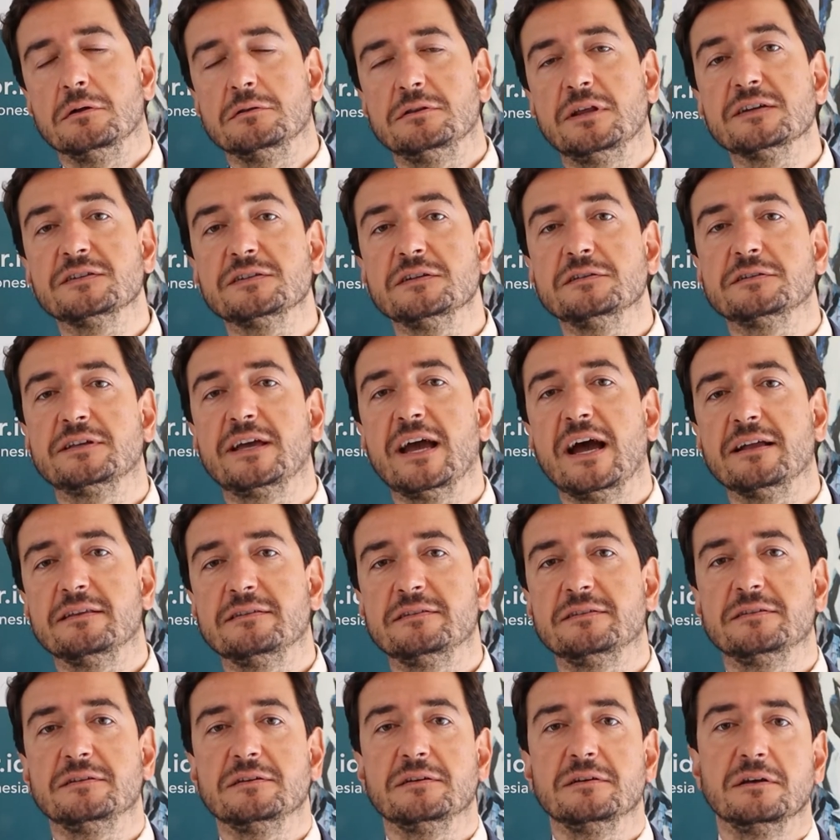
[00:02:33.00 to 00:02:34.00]
doesn't
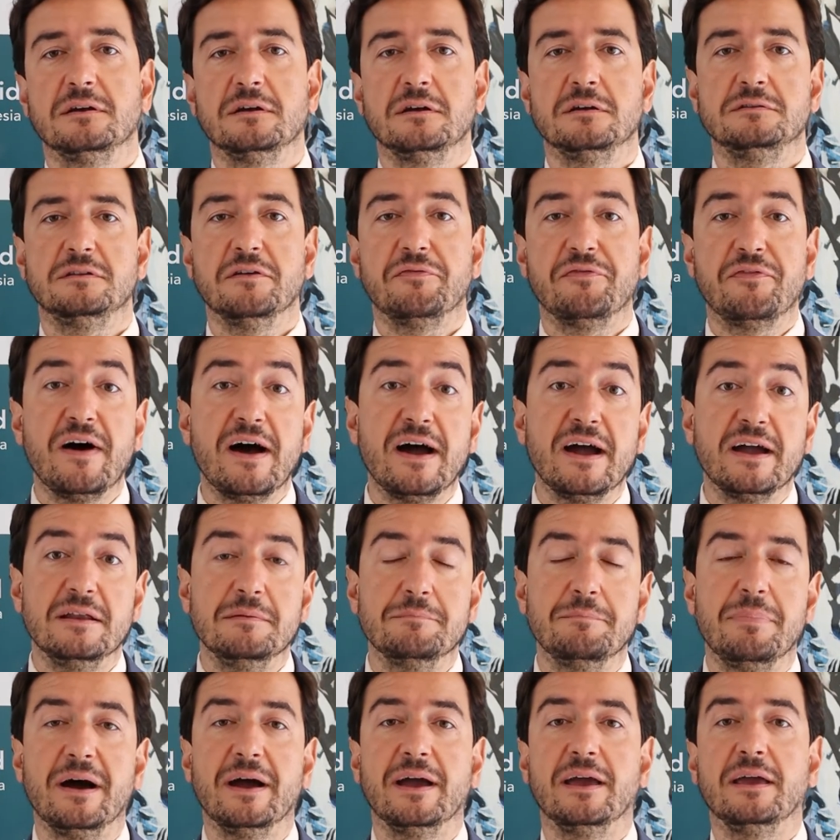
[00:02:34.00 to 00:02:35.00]
get
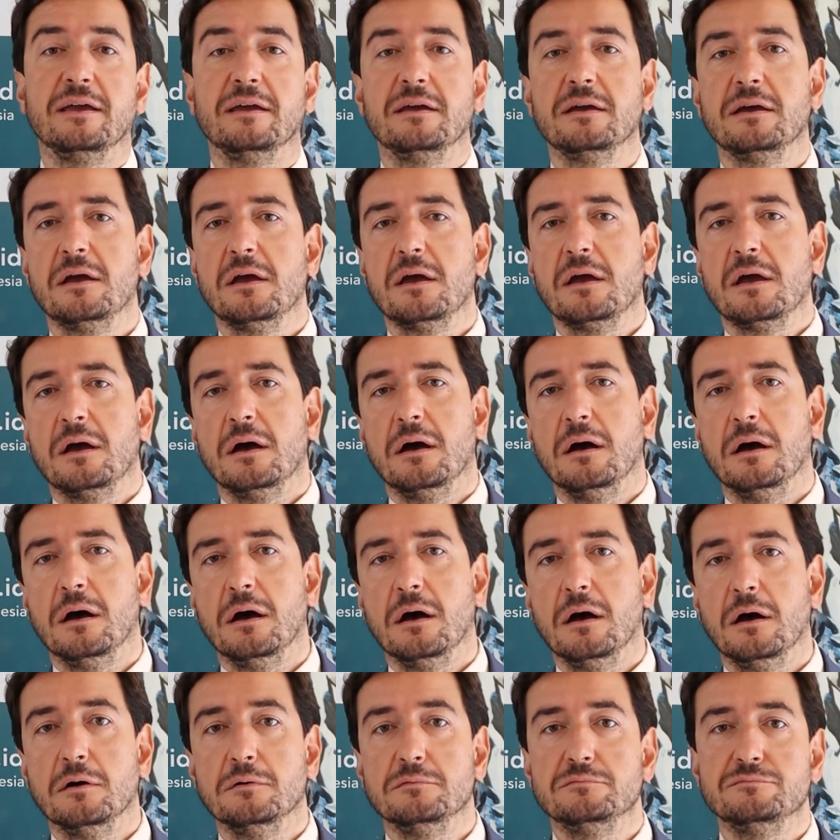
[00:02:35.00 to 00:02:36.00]
defined by
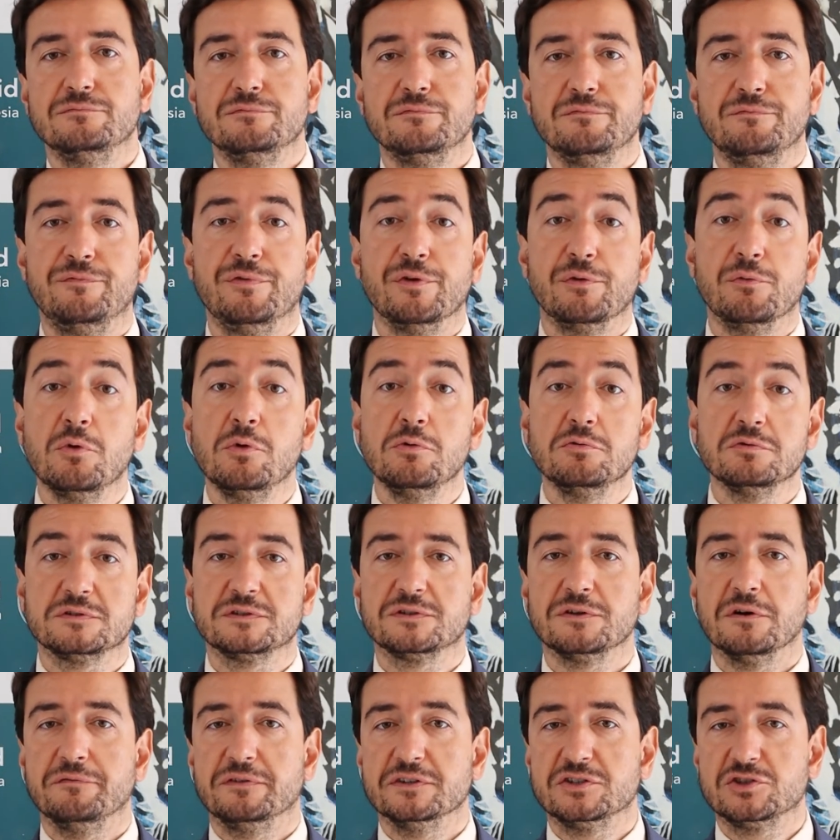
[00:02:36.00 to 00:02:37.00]
the
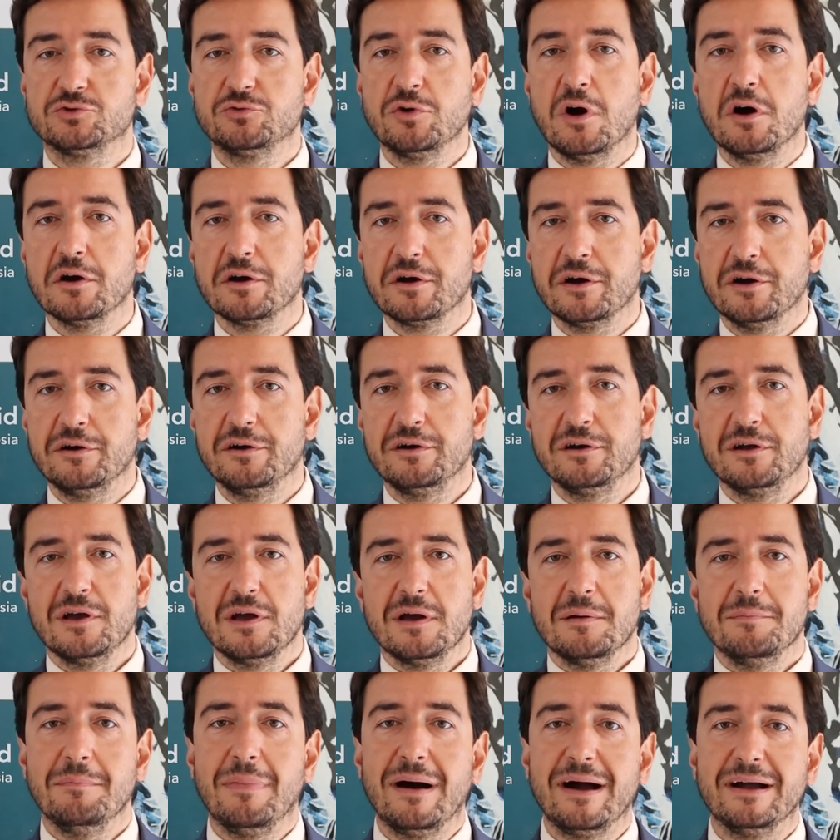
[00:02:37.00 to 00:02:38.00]
rules of the stronger,
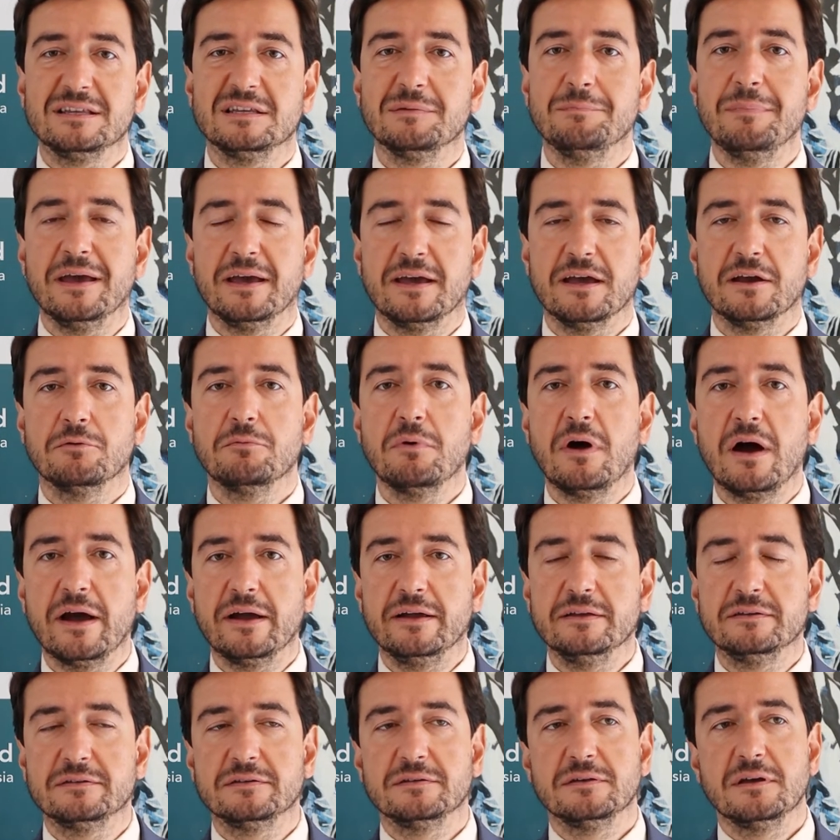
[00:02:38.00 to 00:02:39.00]
might making
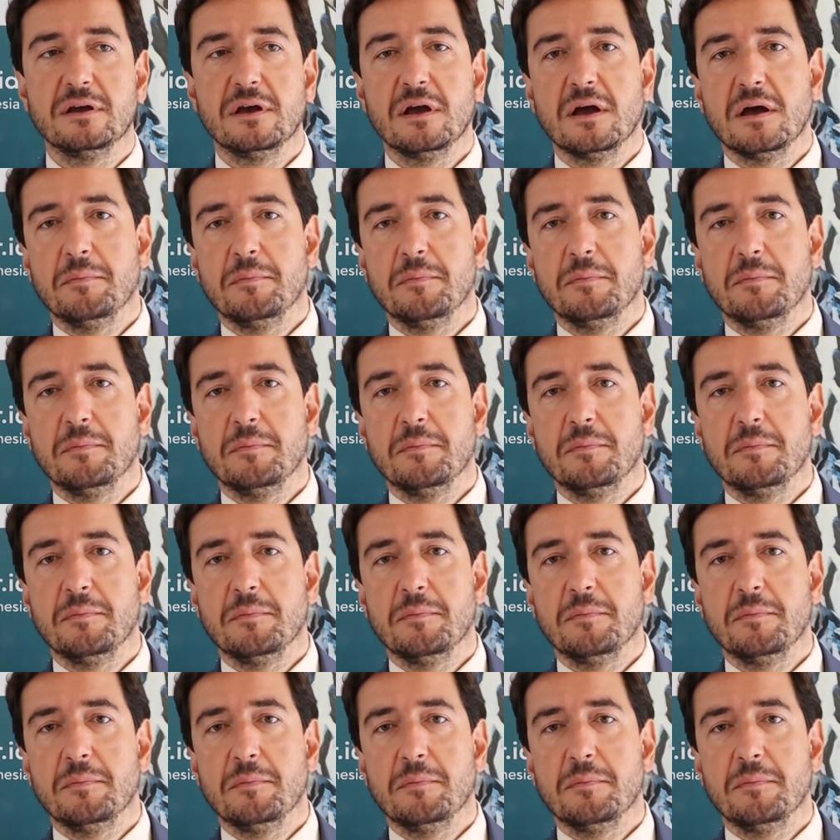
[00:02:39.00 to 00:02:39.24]
right,